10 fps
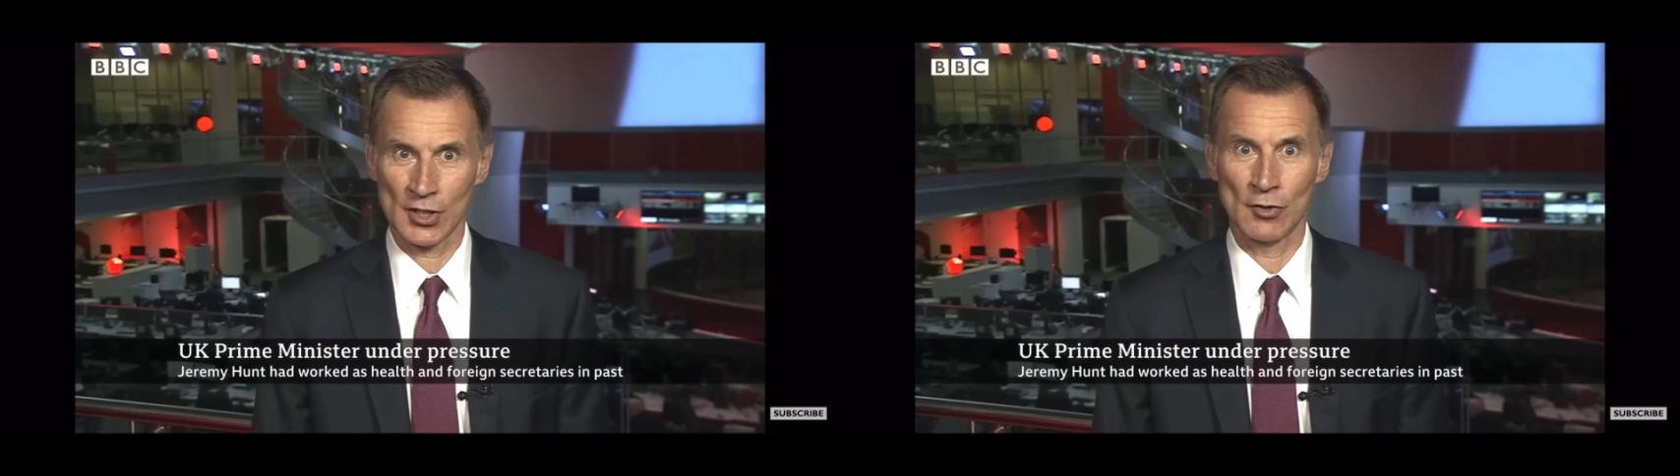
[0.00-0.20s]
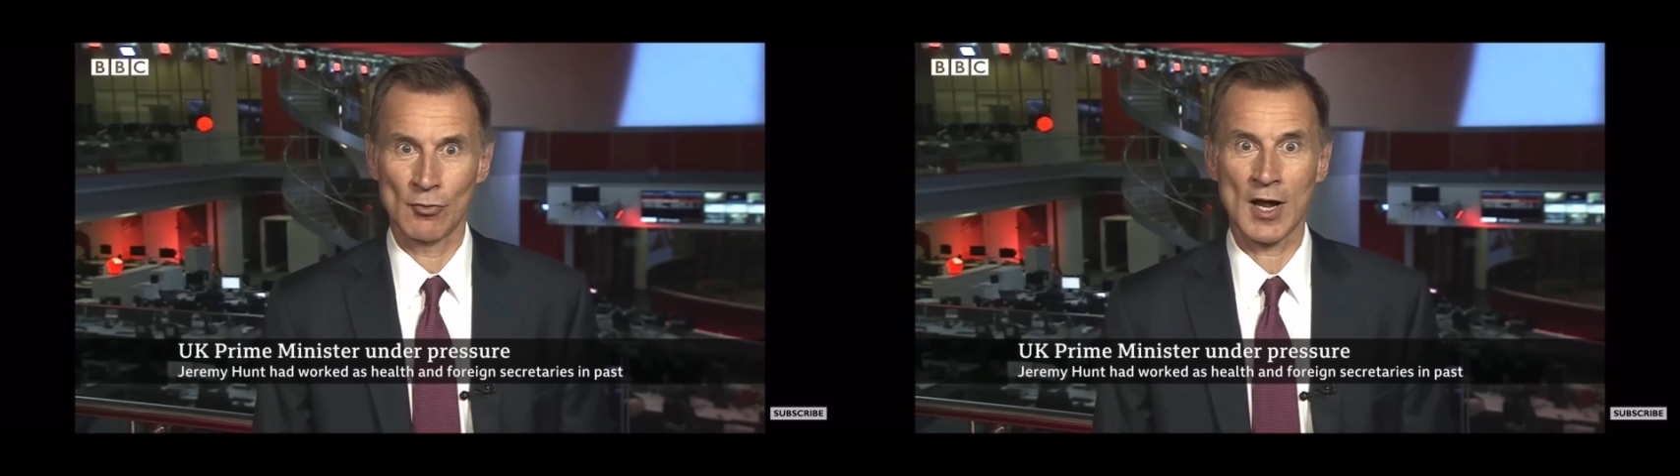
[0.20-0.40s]

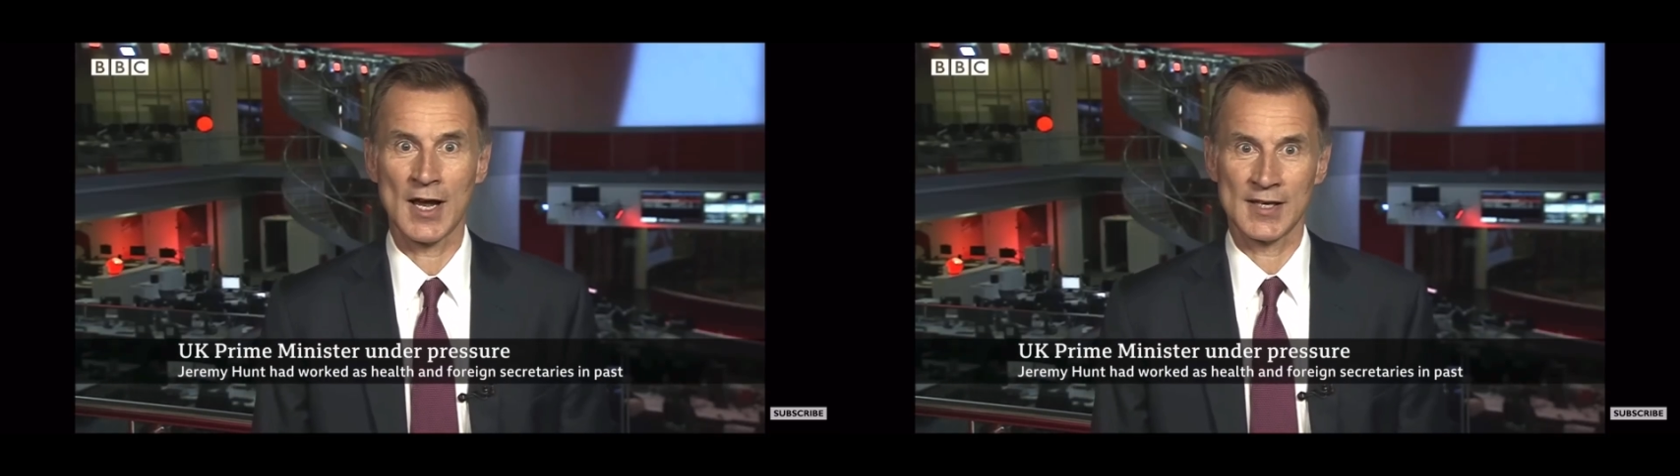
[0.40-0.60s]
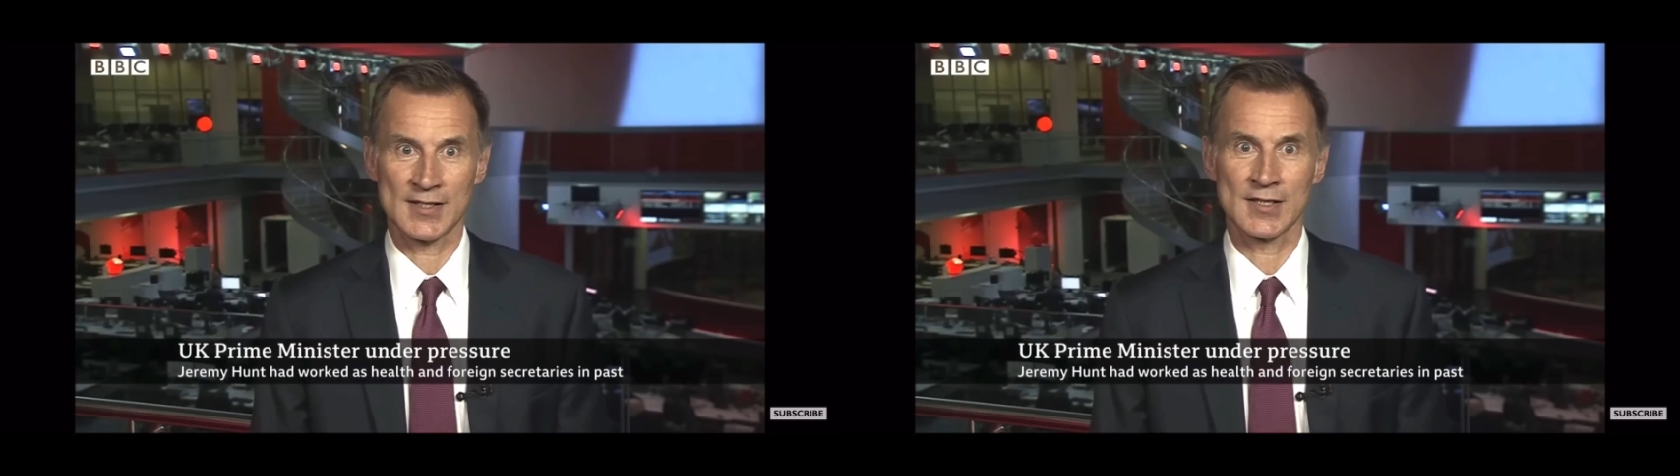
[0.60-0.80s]
like the
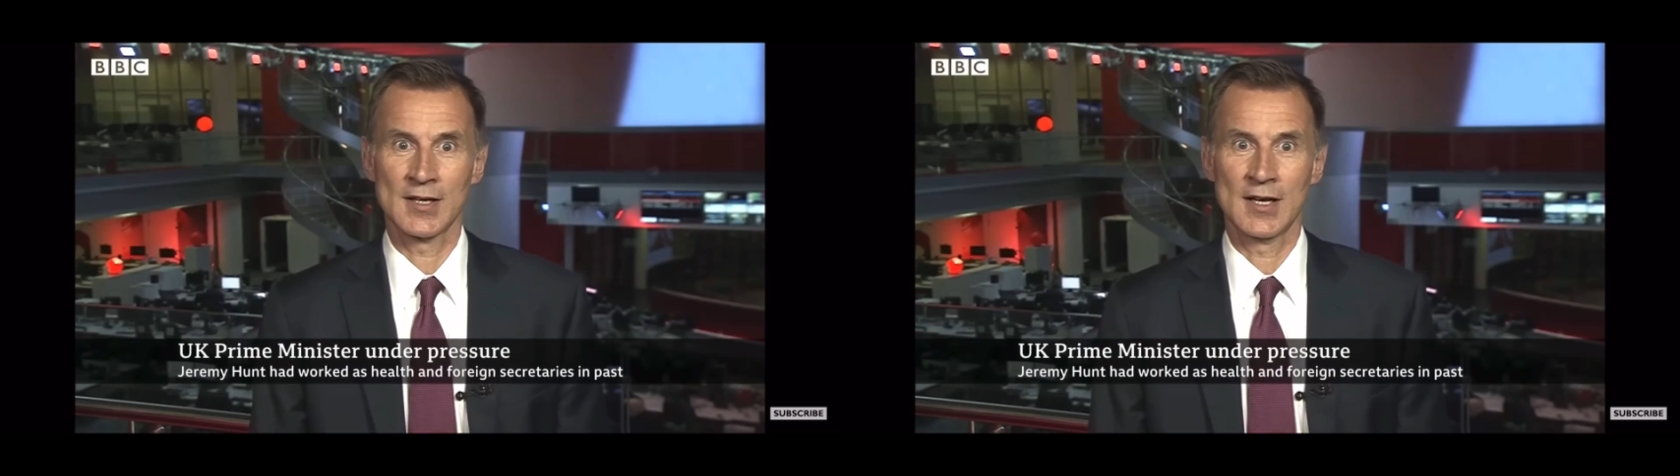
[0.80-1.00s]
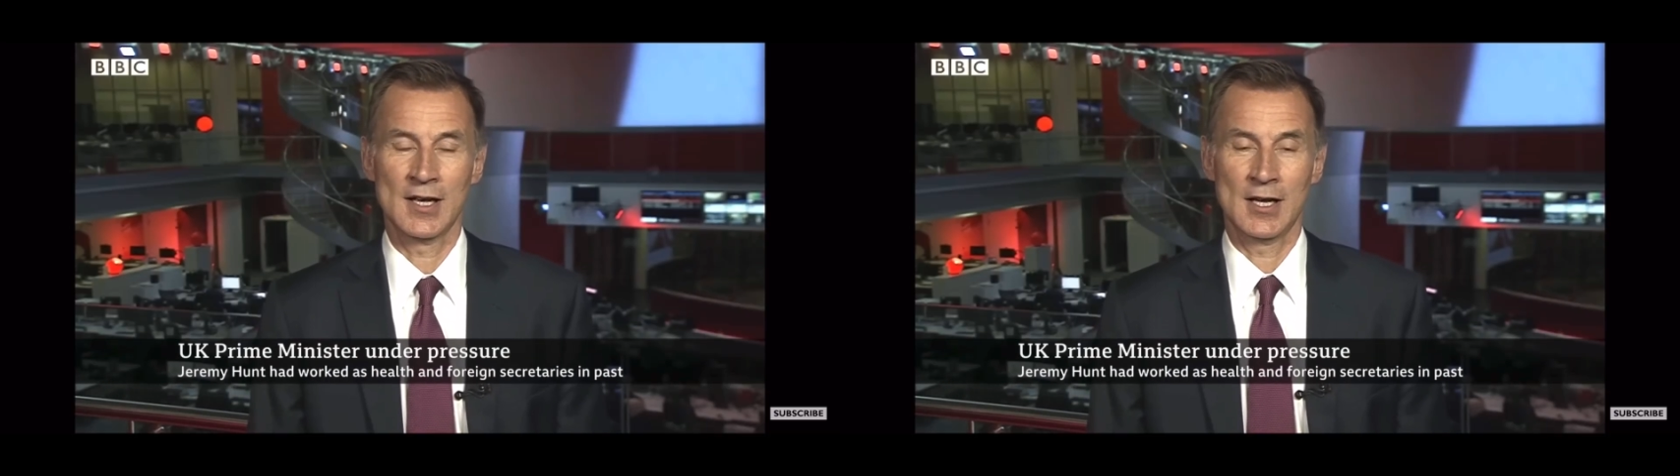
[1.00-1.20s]
average
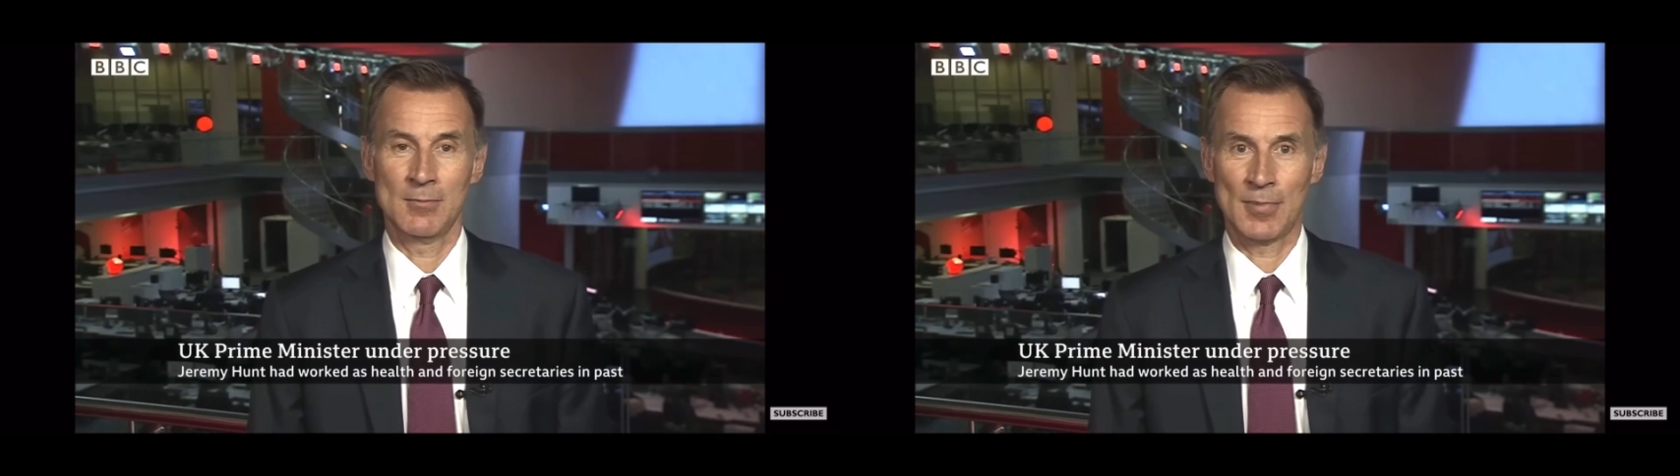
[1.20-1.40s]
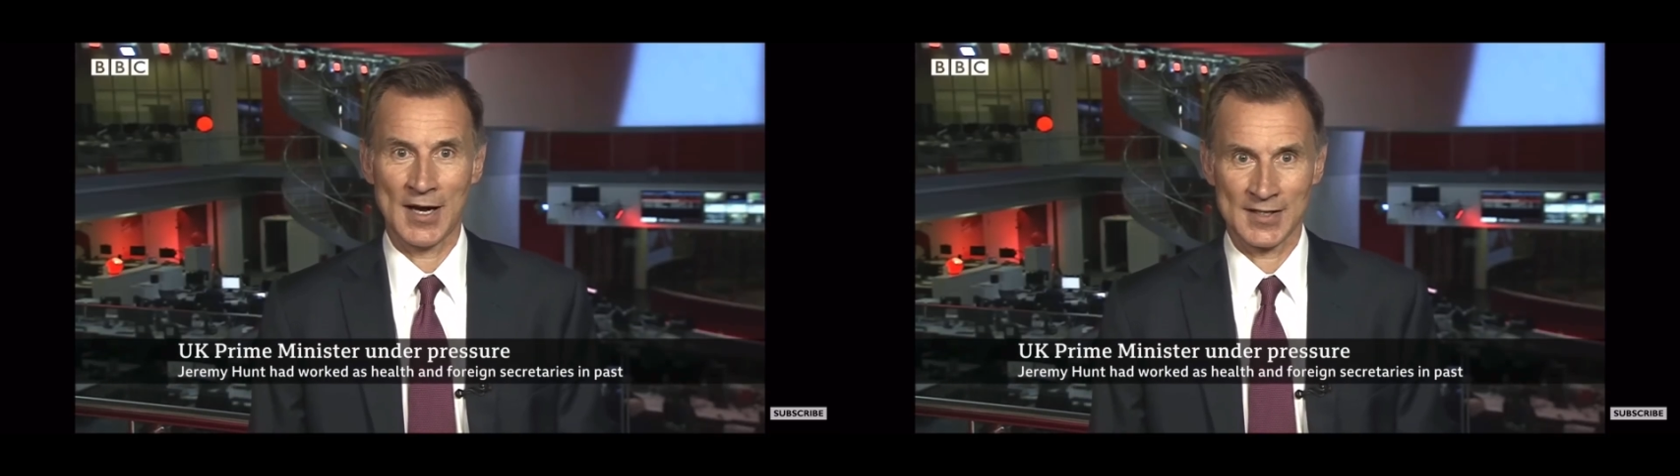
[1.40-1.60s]
person,